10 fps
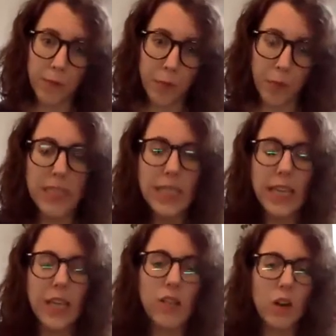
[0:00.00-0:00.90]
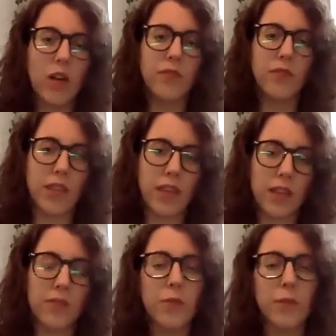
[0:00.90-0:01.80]
We didn't get a lot of the
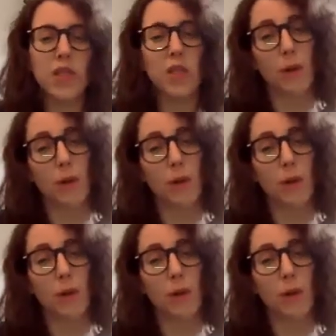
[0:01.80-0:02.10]
information